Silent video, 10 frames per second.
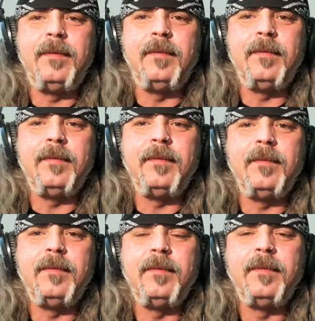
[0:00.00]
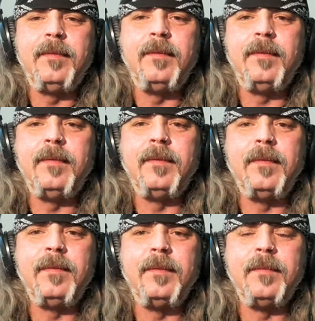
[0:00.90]

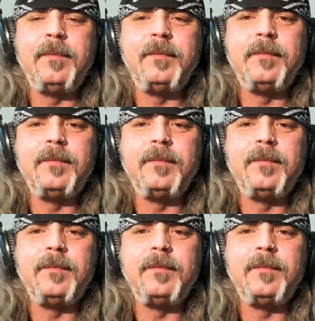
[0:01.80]
(silent)